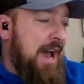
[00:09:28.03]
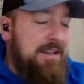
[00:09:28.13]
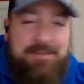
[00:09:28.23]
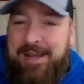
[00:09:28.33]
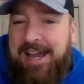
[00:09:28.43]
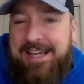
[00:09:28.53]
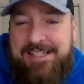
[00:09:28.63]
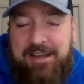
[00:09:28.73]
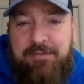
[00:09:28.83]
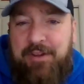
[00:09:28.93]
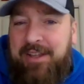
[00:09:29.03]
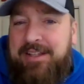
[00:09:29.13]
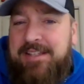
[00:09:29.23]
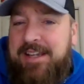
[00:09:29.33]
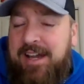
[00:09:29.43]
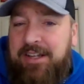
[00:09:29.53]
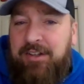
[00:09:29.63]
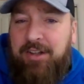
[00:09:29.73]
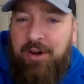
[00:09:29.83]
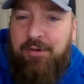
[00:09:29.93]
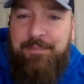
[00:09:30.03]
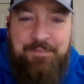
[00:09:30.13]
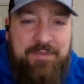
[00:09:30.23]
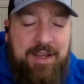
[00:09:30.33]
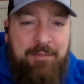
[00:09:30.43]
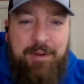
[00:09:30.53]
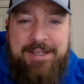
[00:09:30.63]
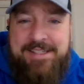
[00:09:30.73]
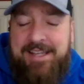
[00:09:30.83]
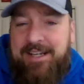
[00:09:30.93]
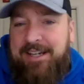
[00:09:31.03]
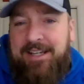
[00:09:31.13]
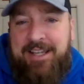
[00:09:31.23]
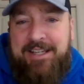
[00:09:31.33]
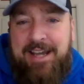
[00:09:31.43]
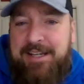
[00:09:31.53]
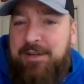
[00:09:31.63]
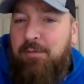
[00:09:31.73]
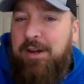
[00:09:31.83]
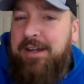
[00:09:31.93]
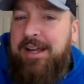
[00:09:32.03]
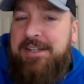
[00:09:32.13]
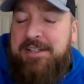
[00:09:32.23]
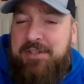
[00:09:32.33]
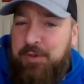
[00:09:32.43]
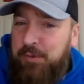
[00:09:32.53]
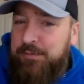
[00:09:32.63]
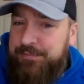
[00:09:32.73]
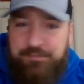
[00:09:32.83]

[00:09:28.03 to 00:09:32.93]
To be honest, I feel like that's kind of low. I might set it at like 91, 92.